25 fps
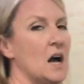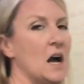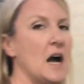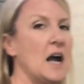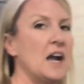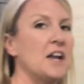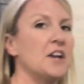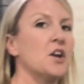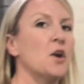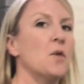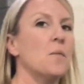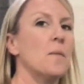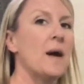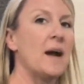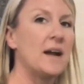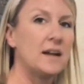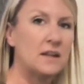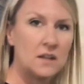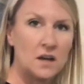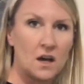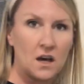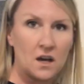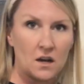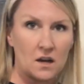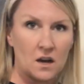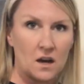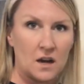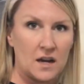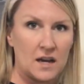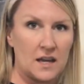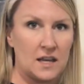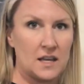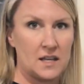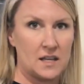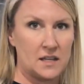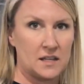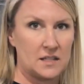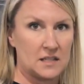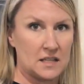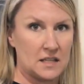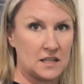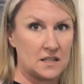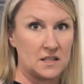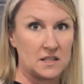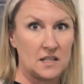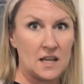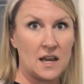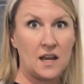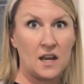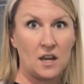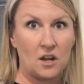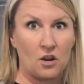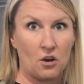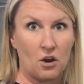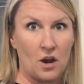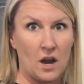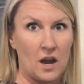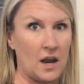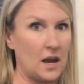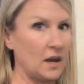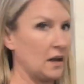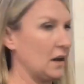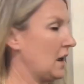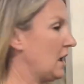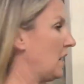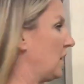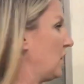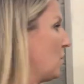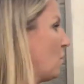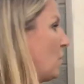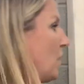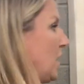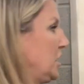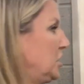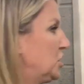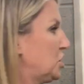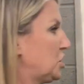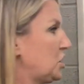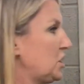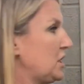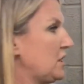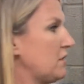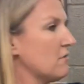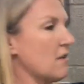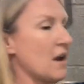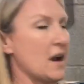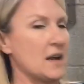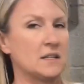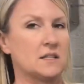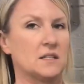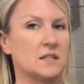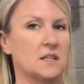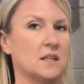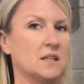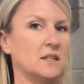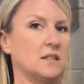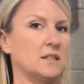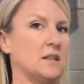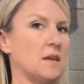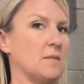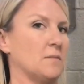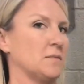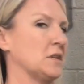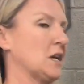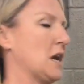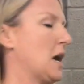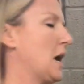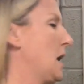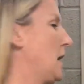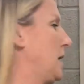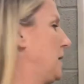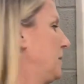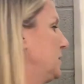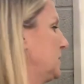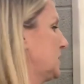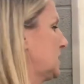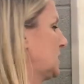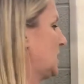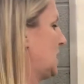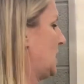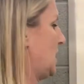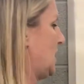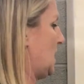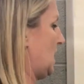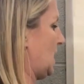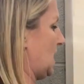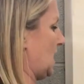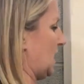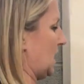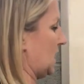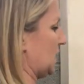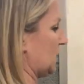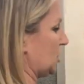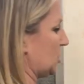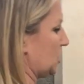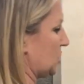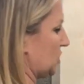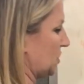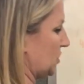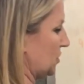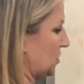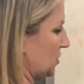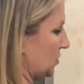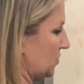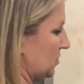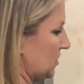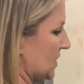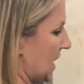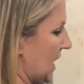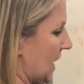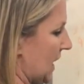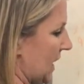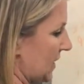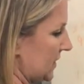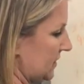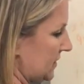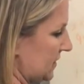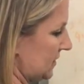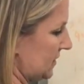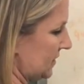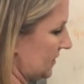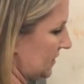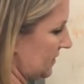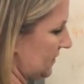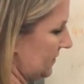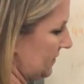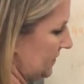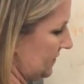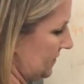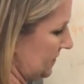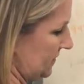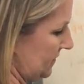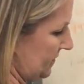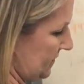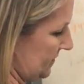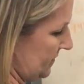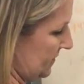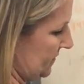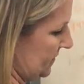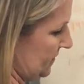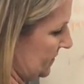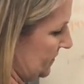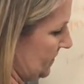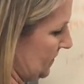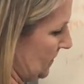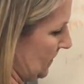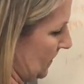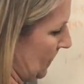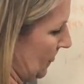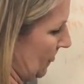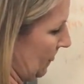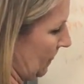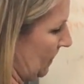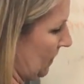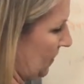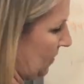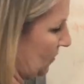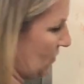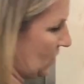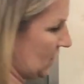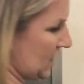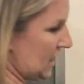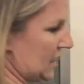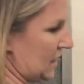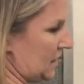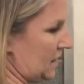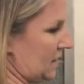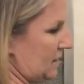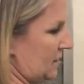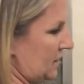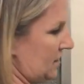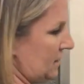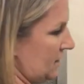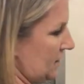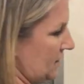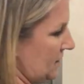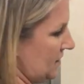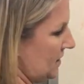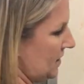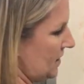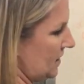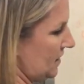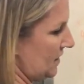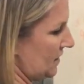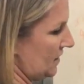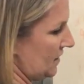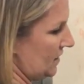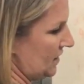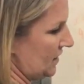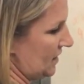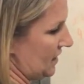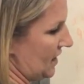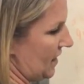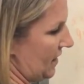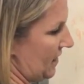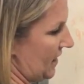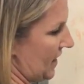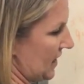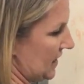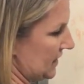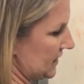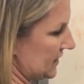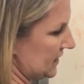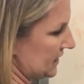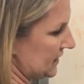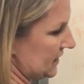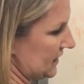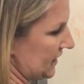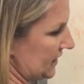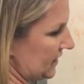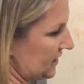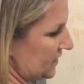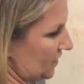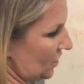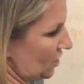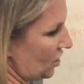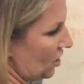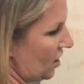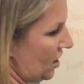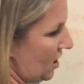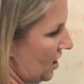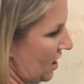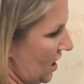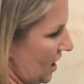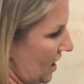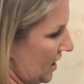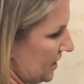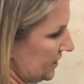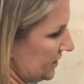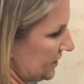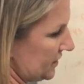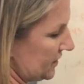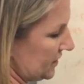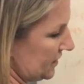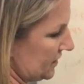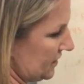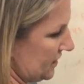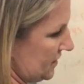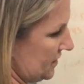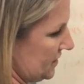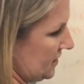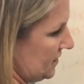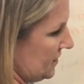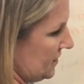I know my daughter is in second grade, and the way she writes this sometimes is she'll do dots. 3 and then 6 across.